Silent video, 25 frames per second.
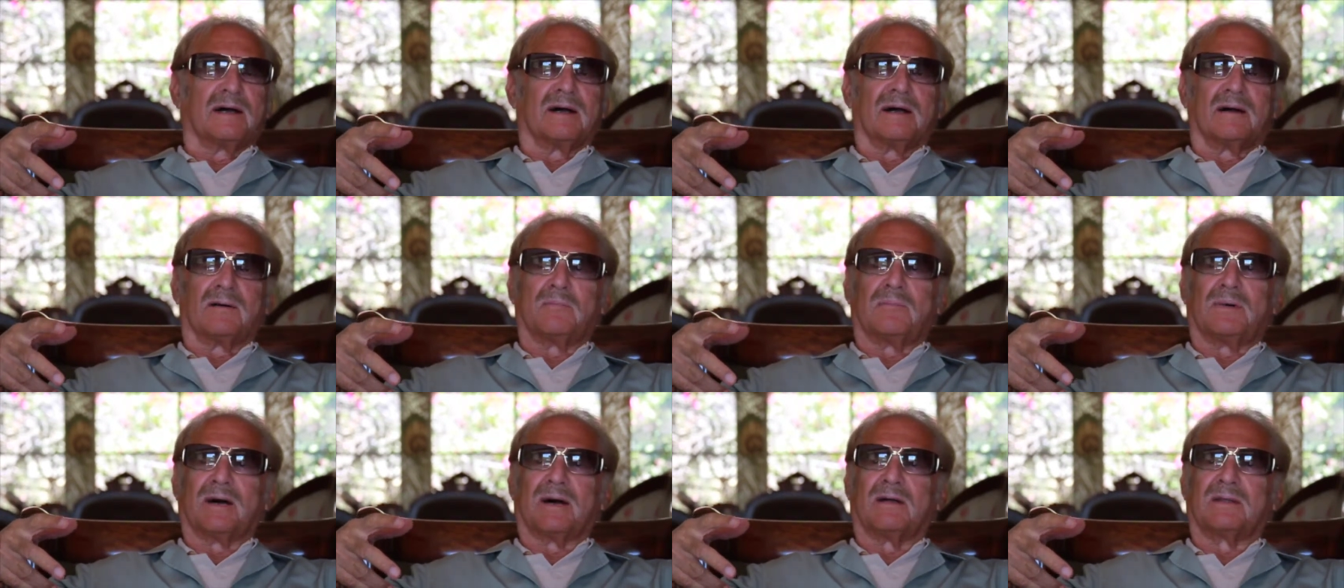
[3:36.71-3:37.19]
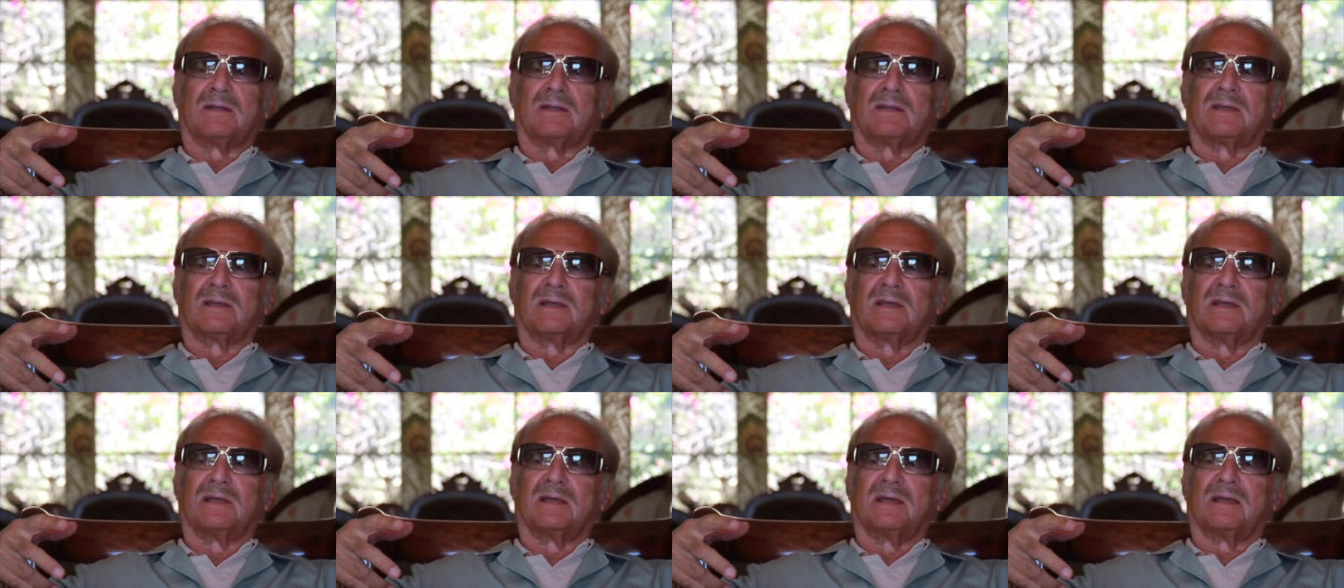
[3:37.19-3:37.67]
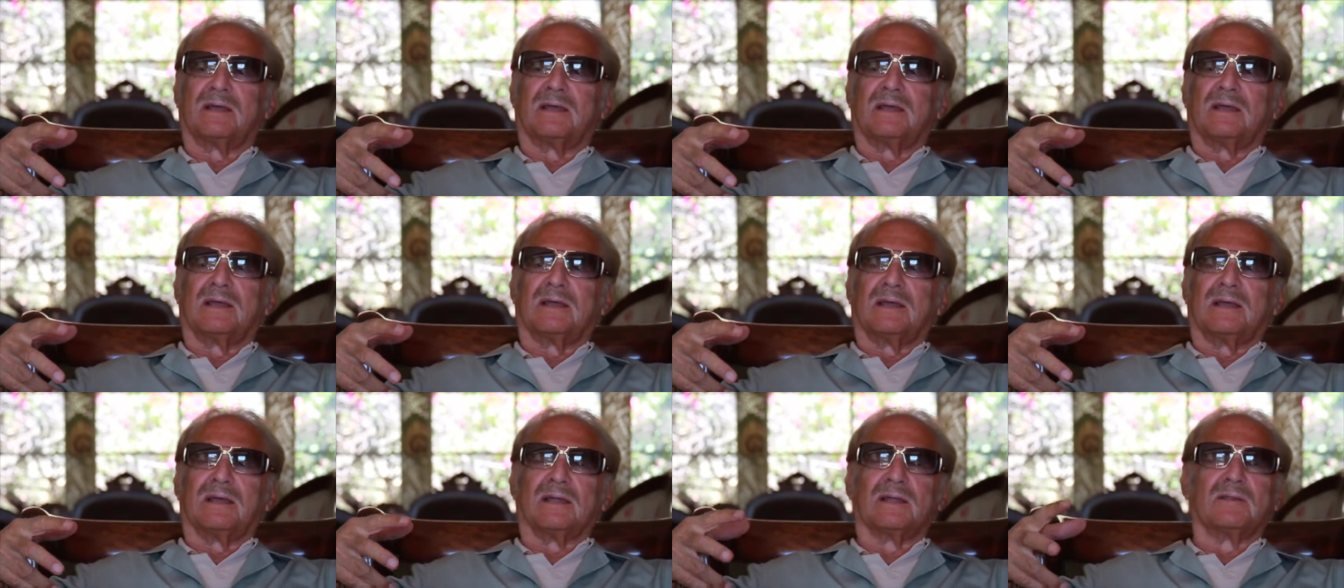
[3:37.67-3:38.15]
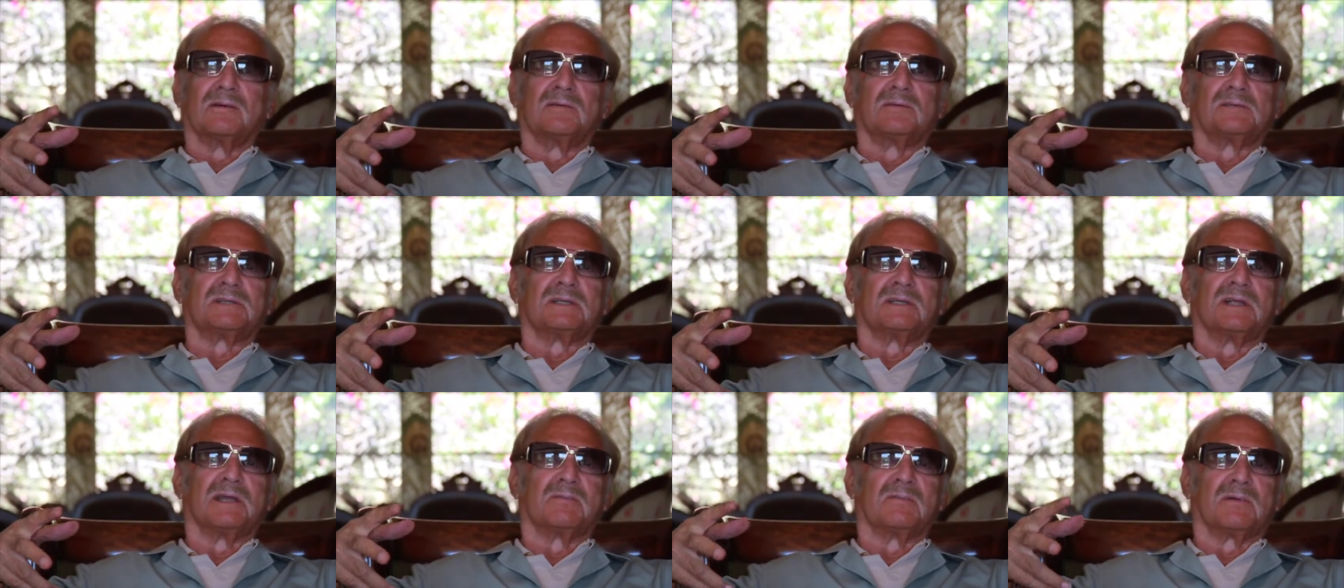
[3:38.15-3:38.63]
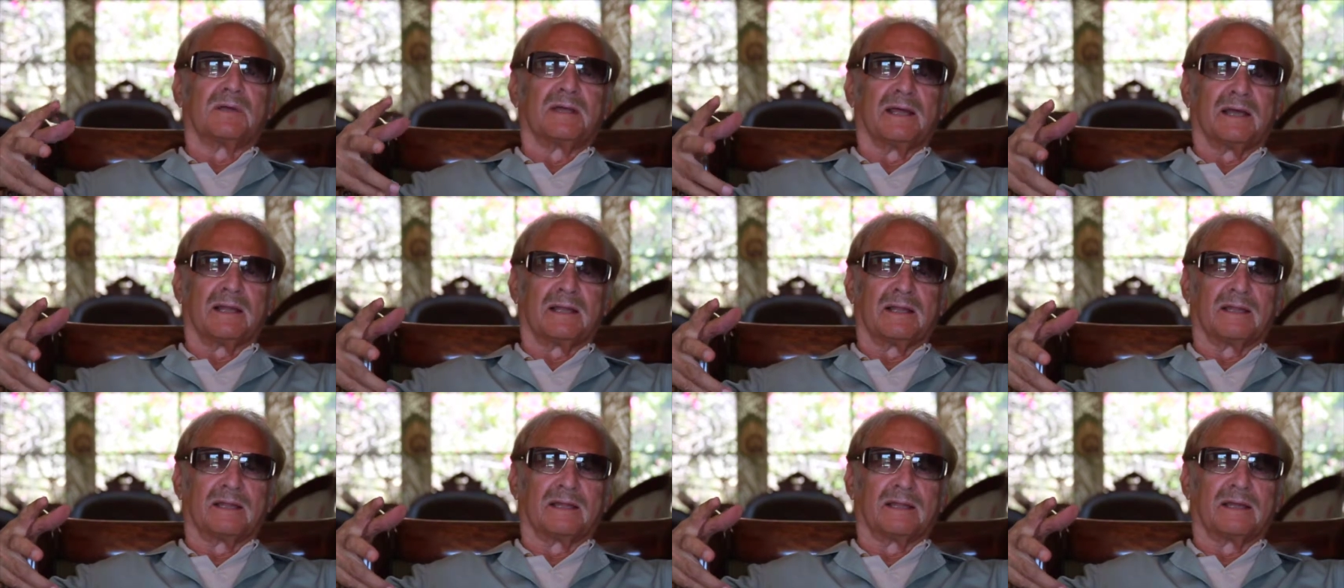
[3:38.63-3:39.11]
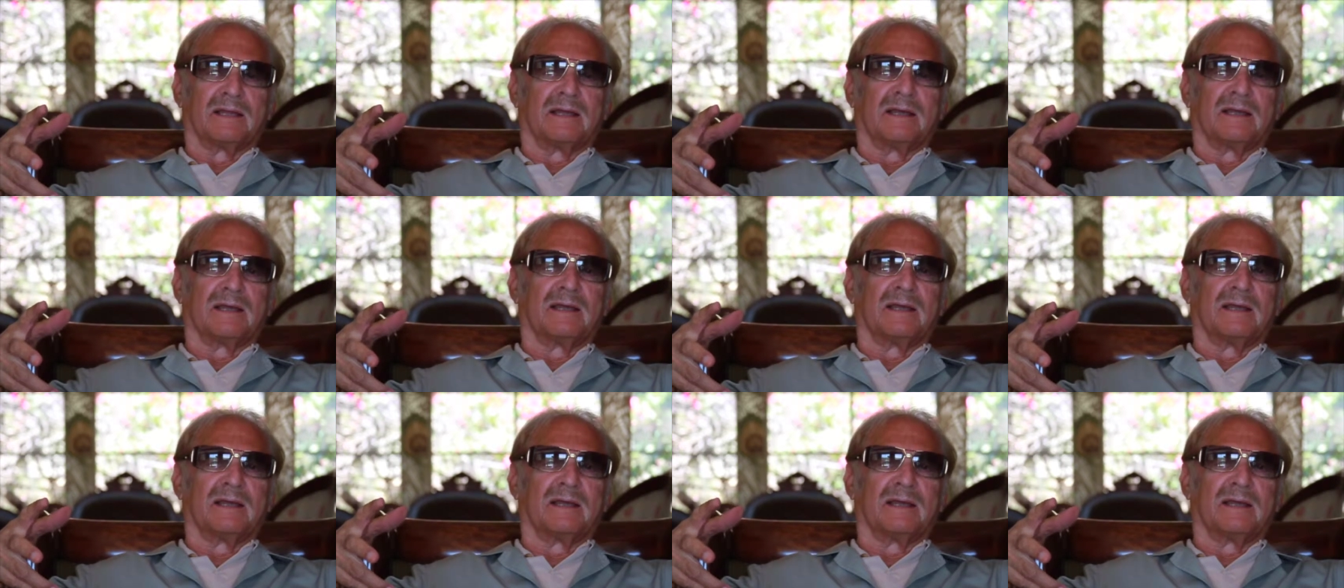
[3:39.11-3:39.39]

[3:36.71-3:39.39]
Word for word: about illusion and reality.